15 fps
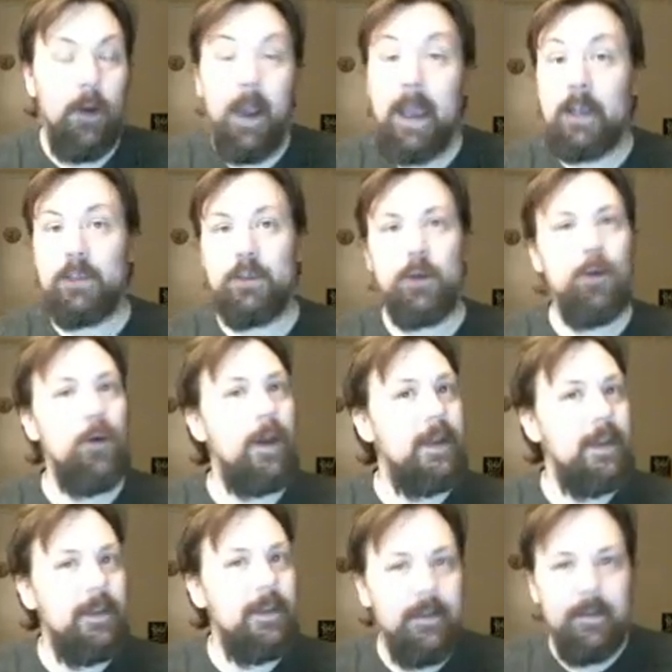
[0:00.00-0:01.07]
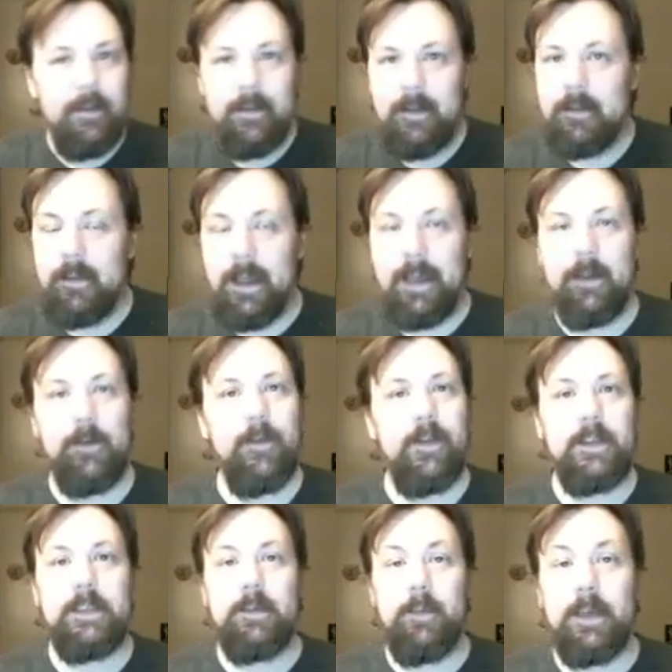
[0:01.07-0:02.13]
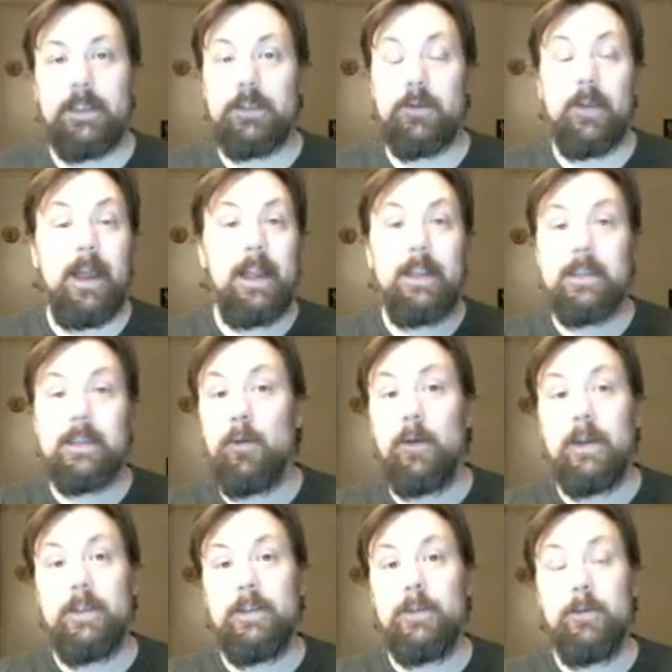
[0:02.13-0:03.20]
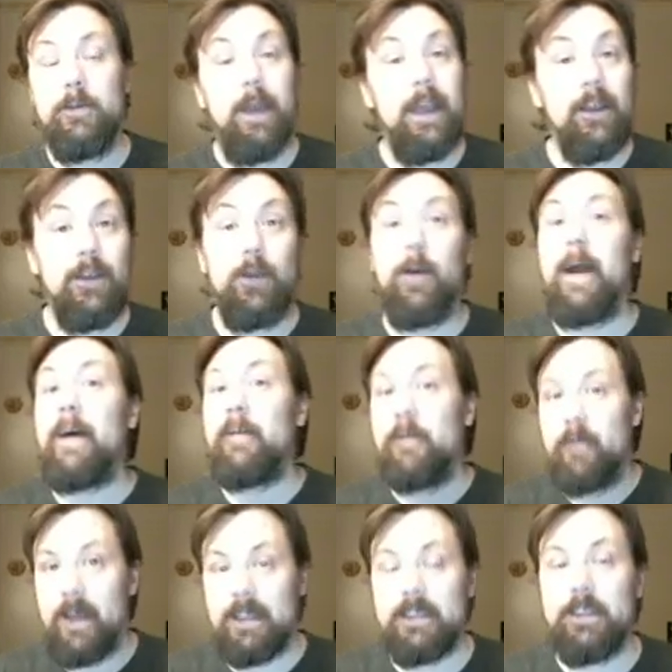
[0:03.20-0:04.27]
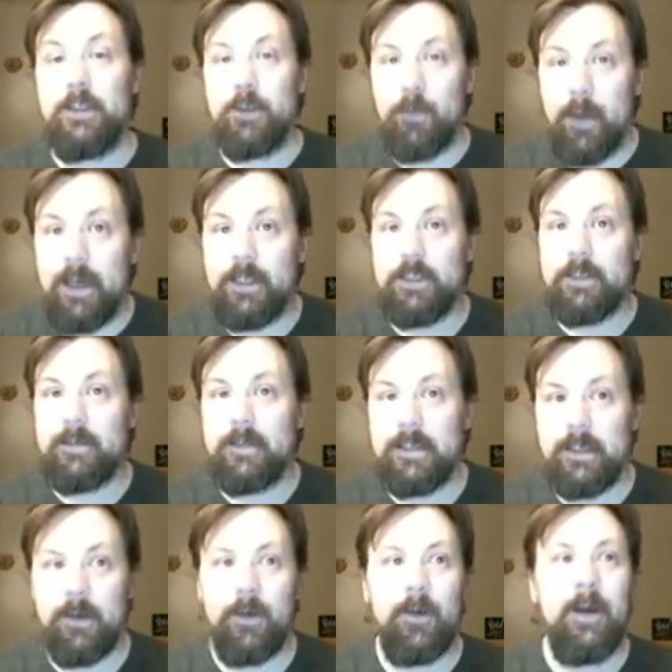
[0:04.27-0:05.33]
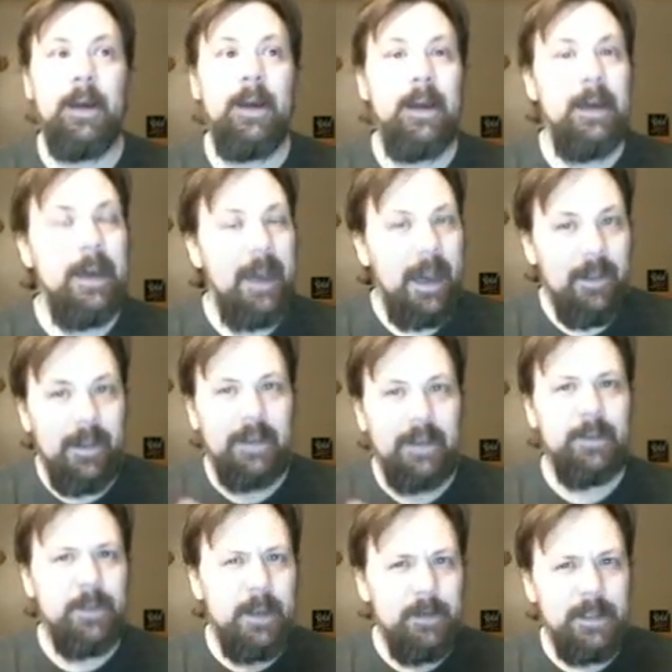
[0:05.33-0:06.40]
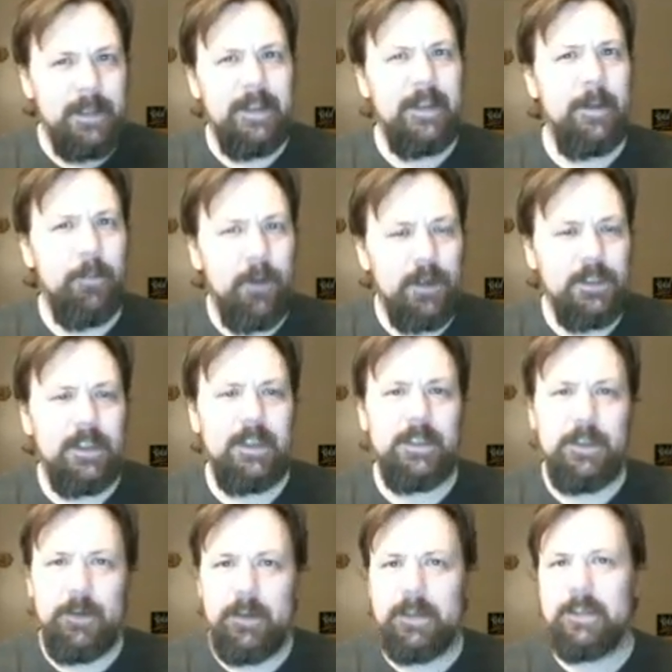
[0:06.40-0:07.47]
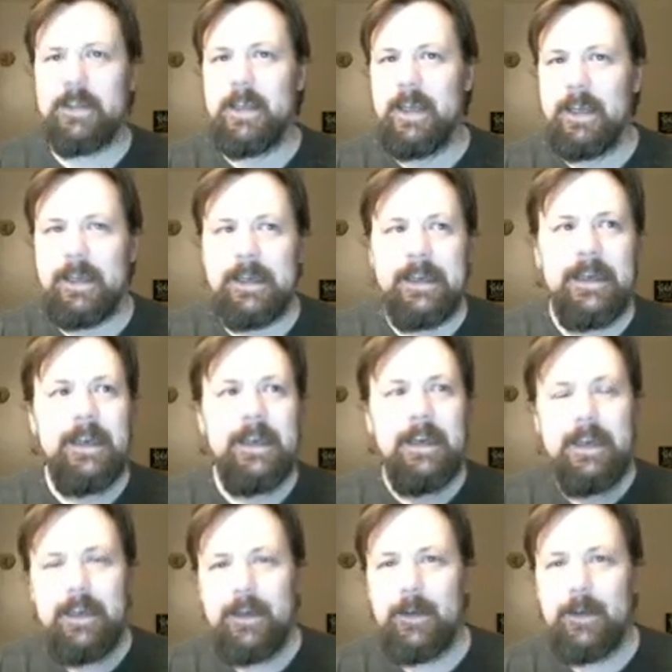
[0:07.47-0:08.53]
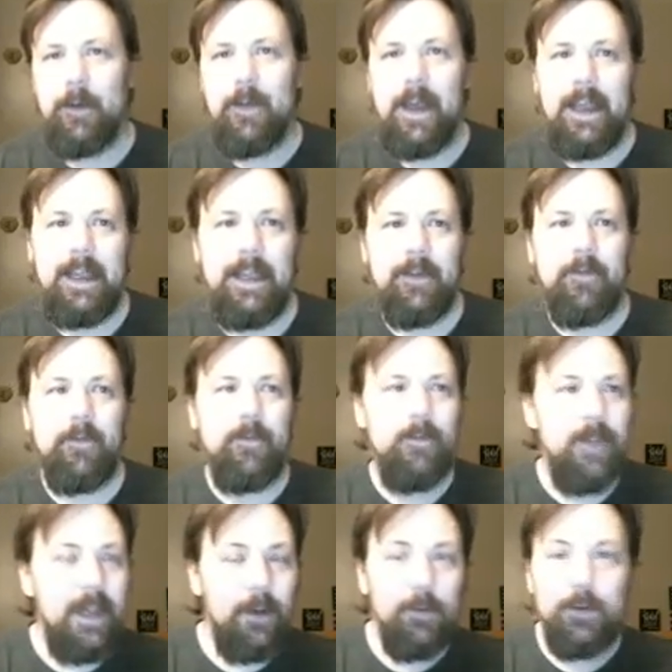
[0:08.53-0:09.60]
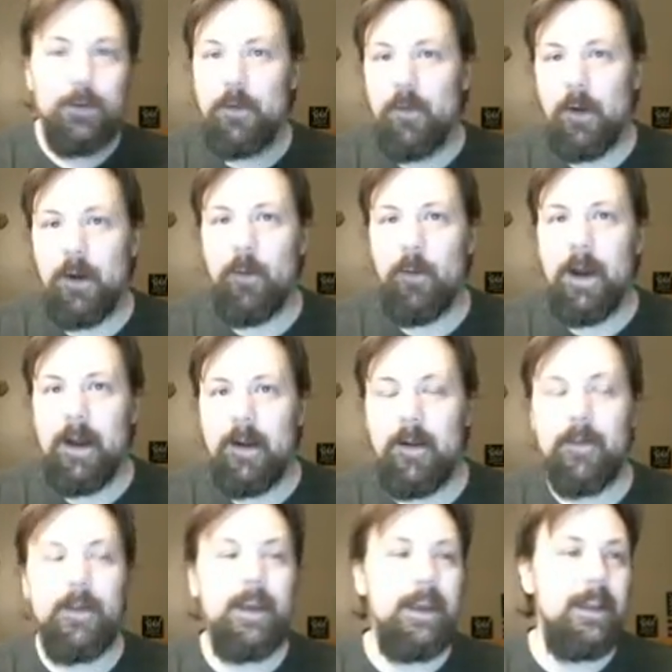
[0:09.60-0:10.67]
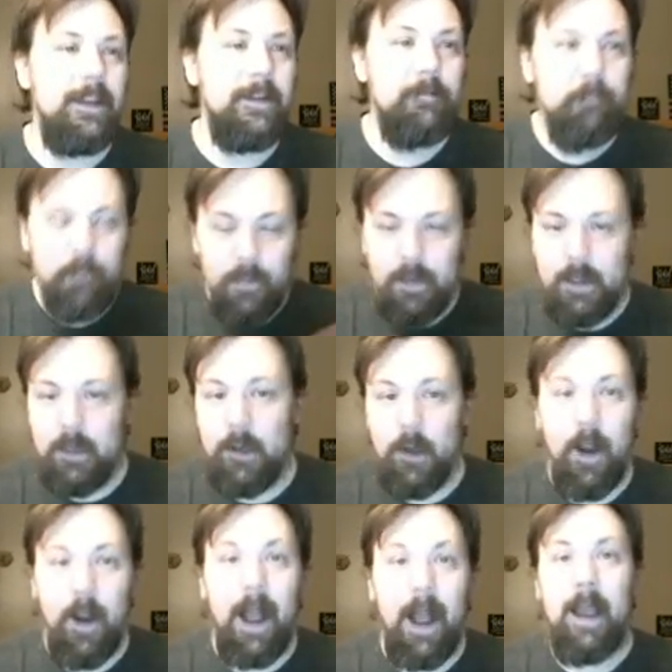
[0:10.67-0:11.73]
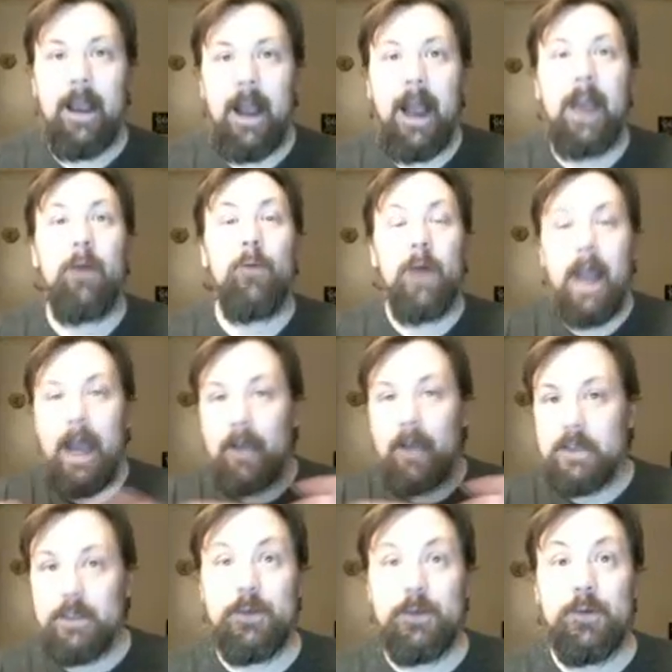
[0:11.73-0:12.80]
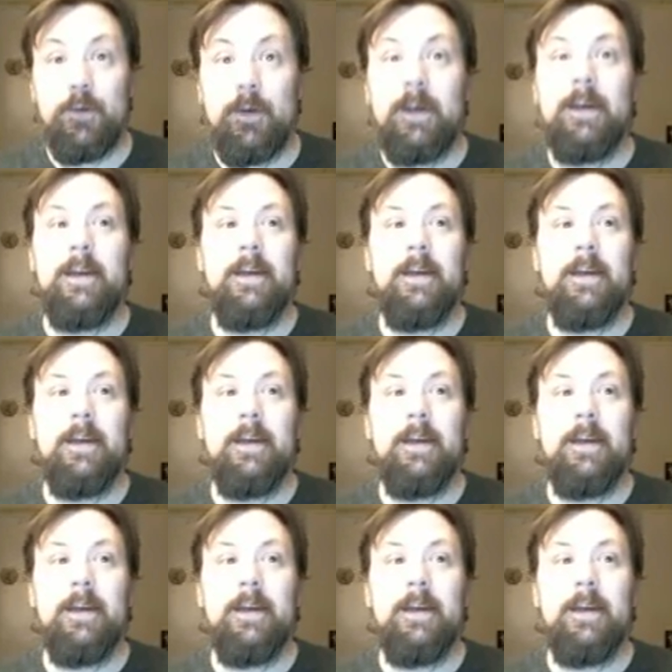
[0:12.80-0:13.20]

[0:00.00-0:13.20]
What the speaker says: extra credit later in the semester that is going to bail you out of that situation. So I think sometimes I get the impression that students think, that if they don't do very well, then, I will have to